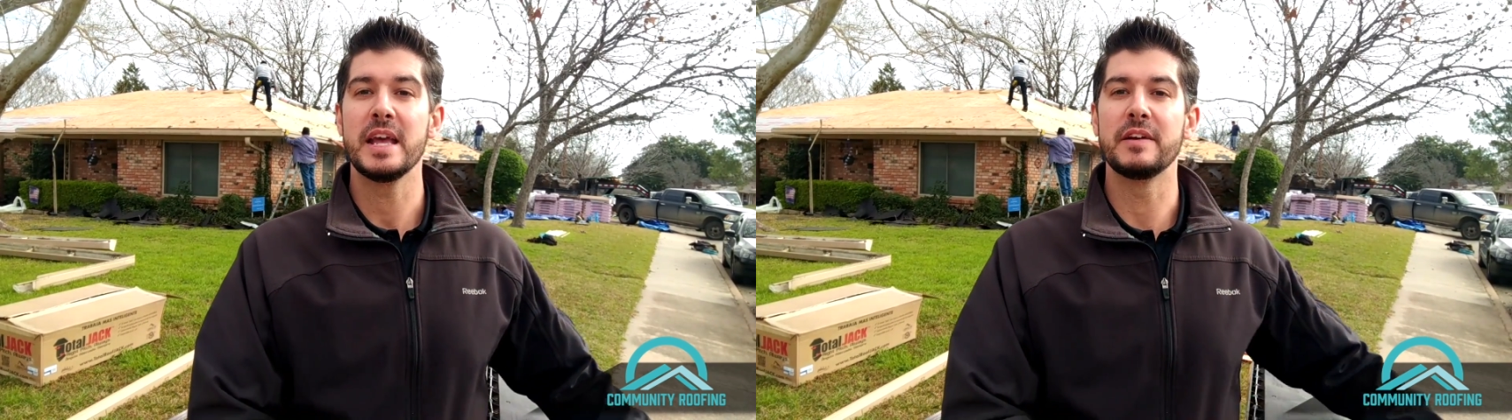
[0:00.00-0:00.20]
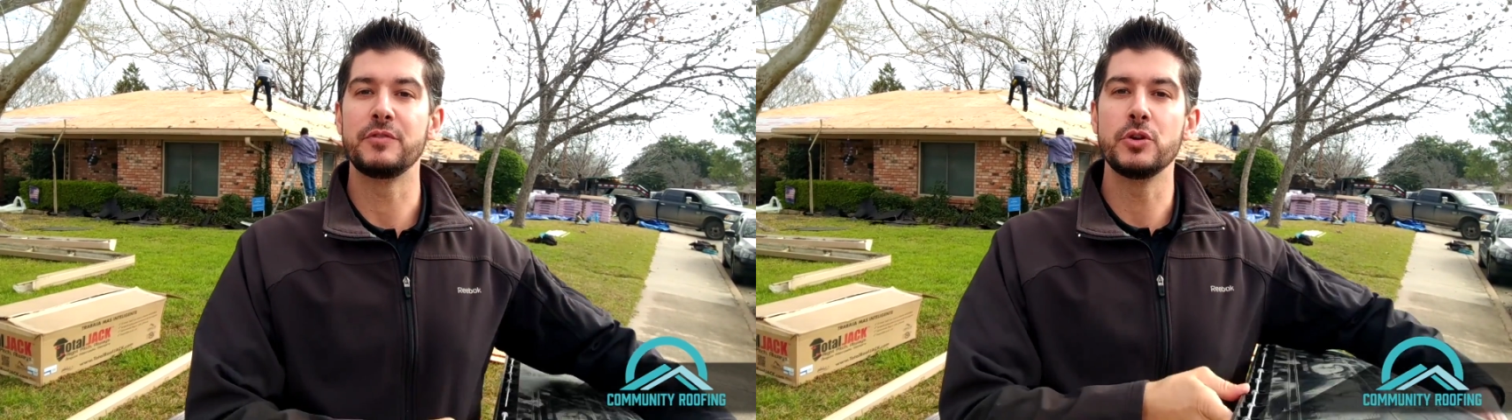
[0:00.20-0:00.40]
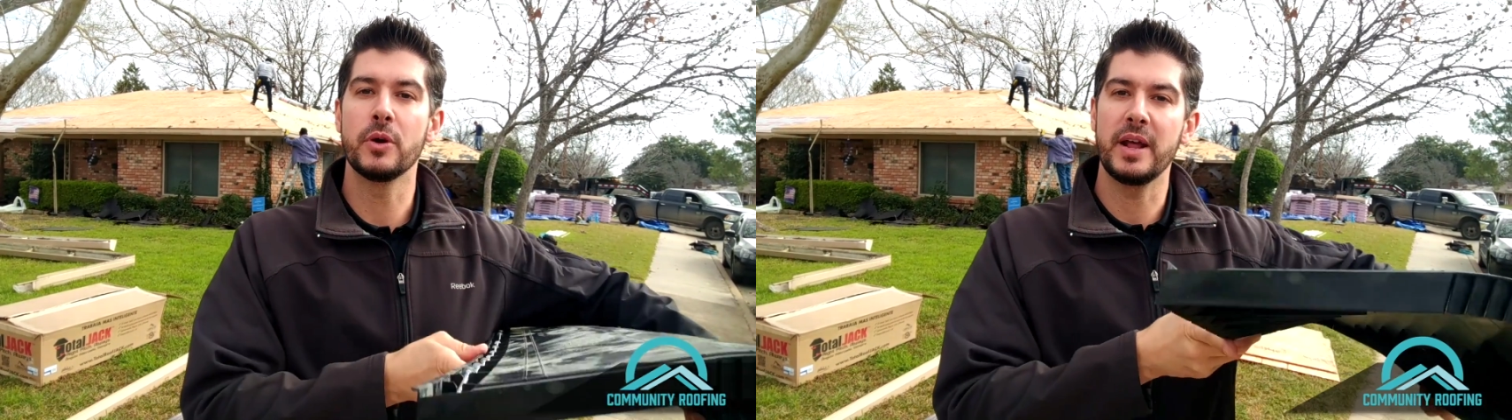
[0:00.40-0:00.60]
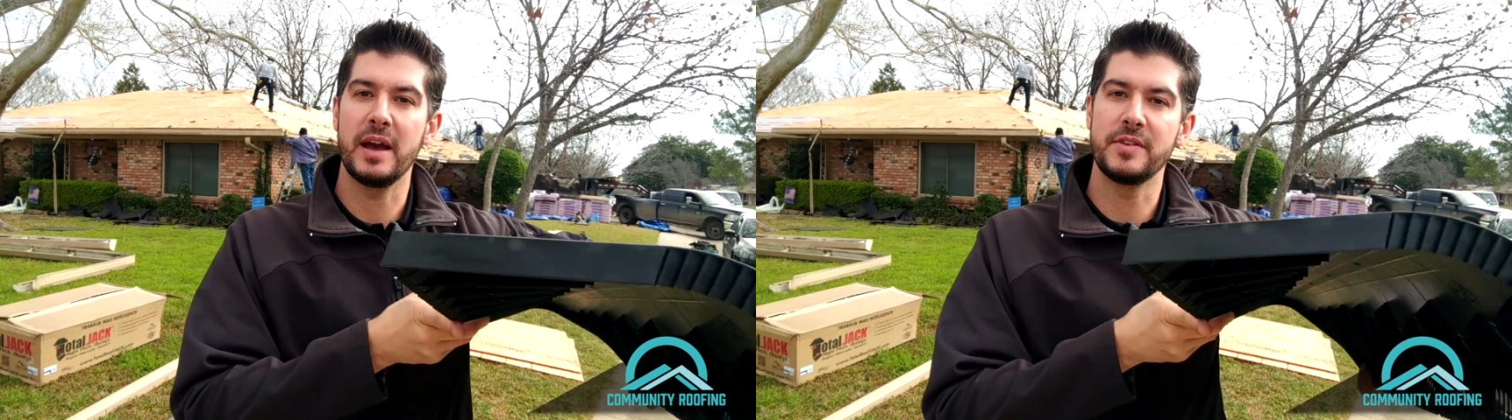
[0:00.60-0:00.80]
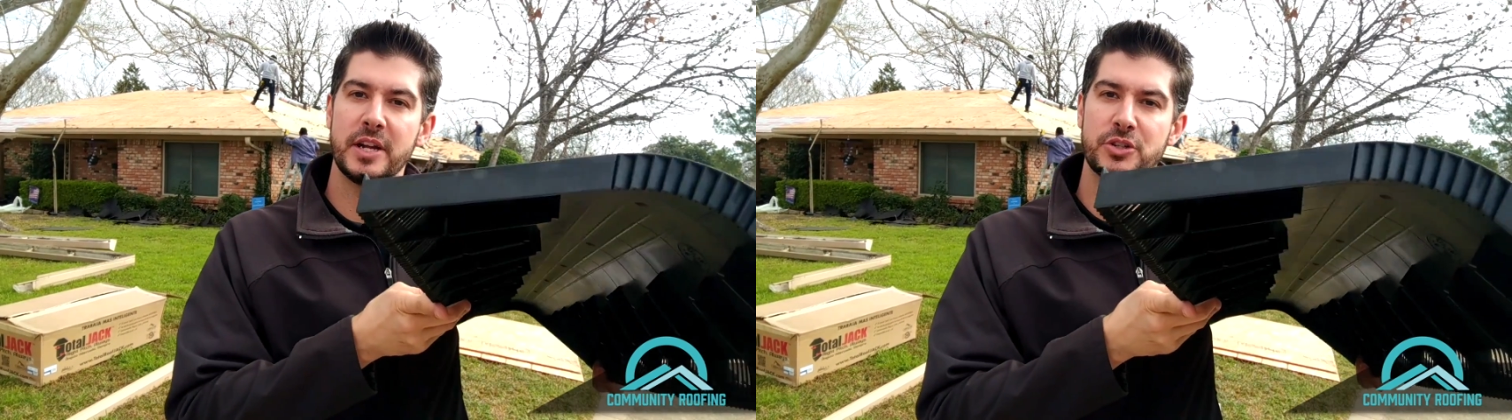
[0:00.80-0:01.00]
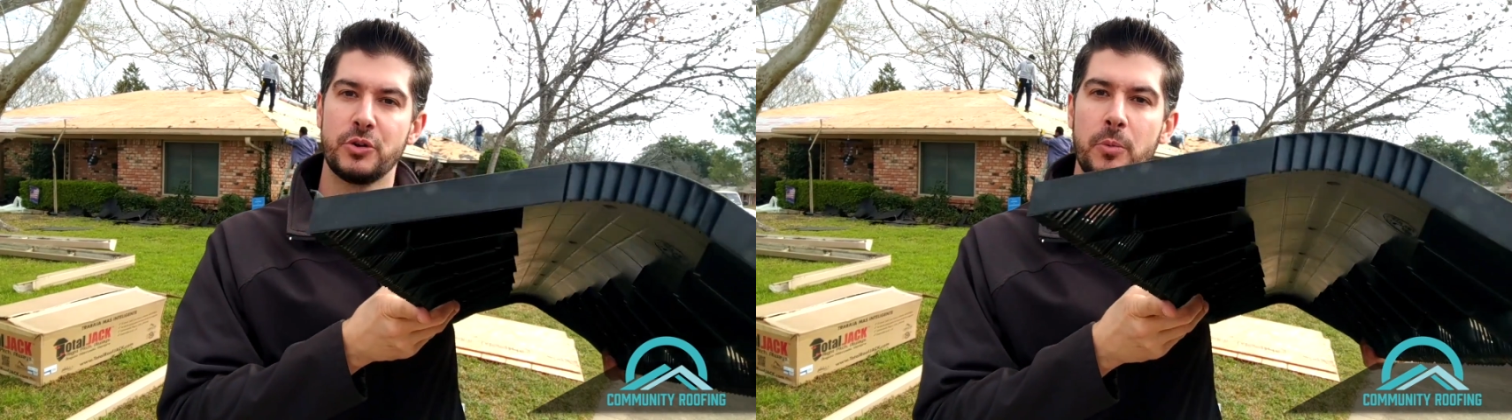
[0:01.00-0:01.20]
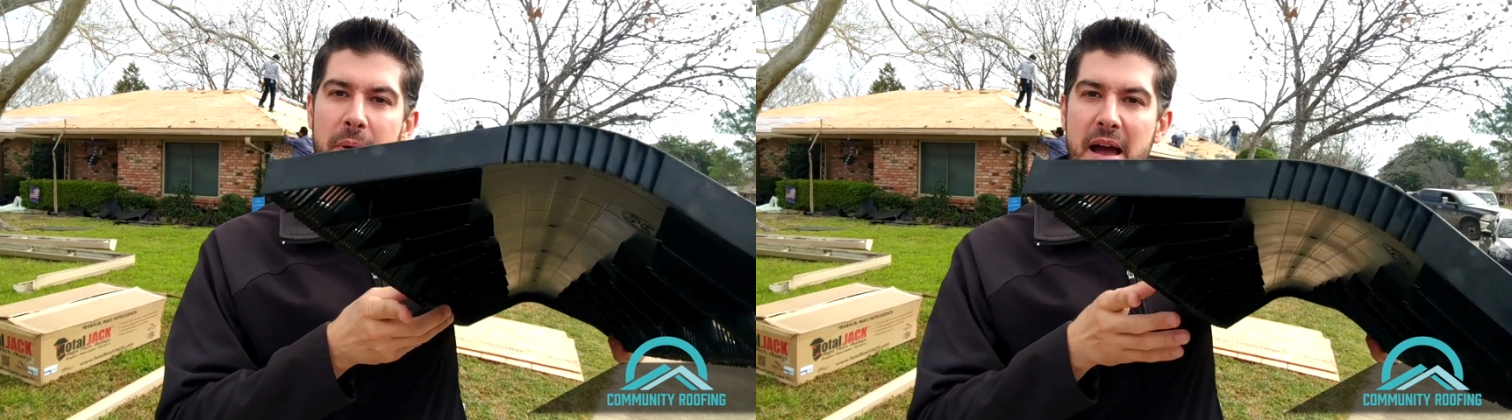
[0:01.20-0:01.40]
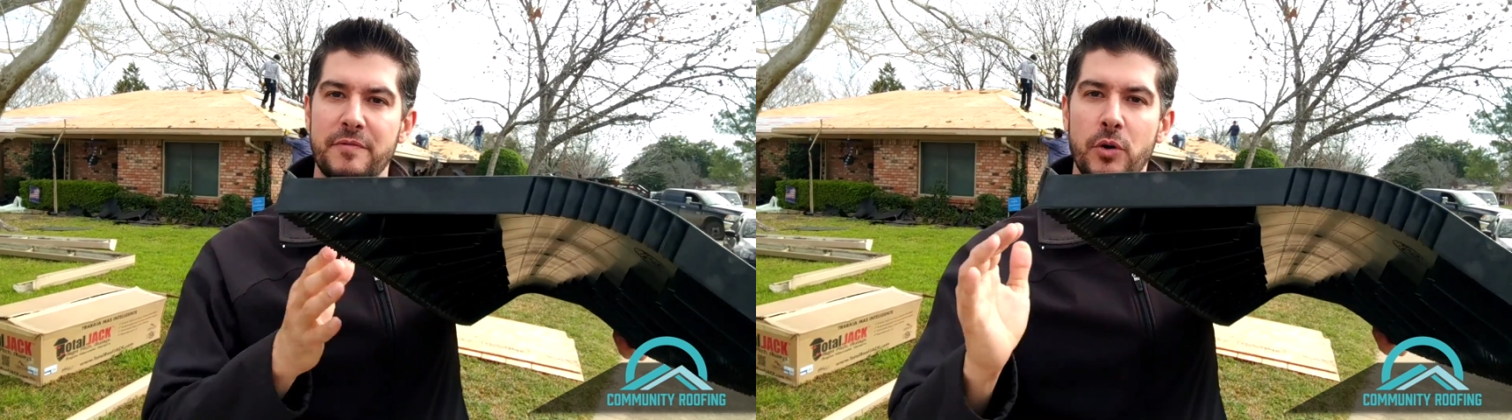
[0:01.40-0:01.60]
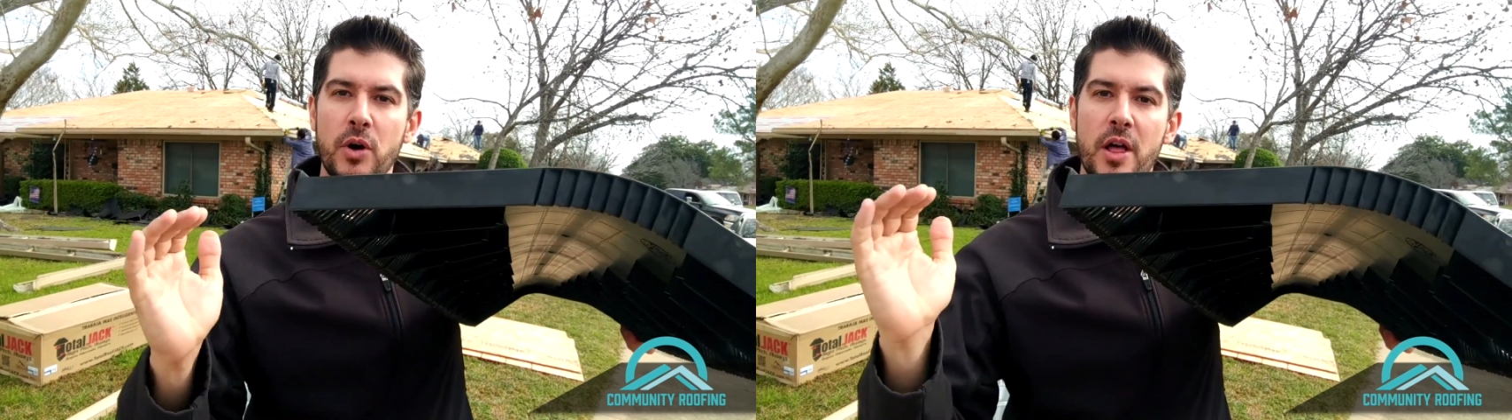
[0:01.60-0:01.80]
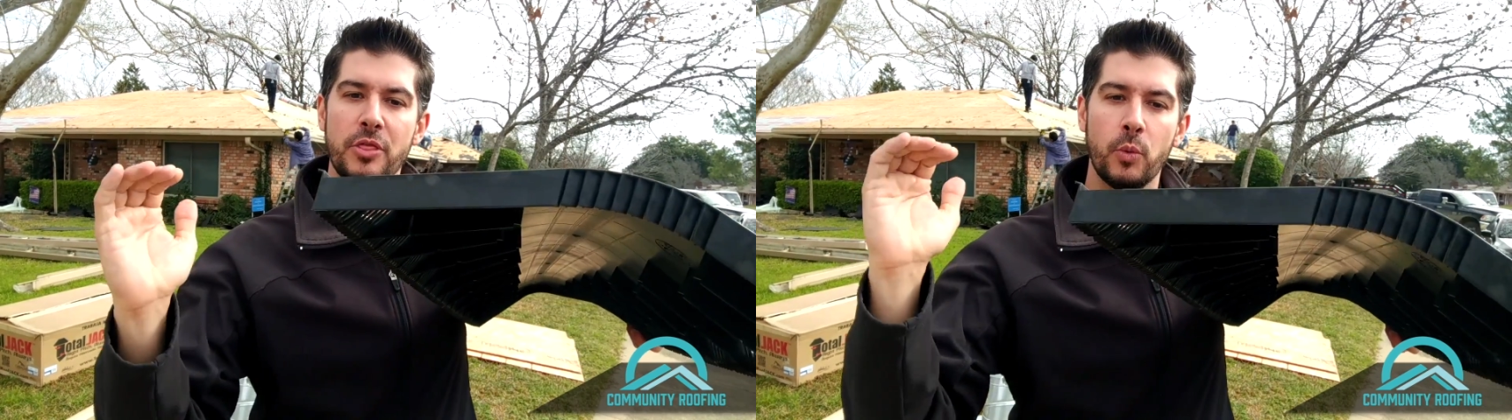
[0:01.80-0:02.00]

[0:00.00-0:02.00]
If you don't have an external baffle,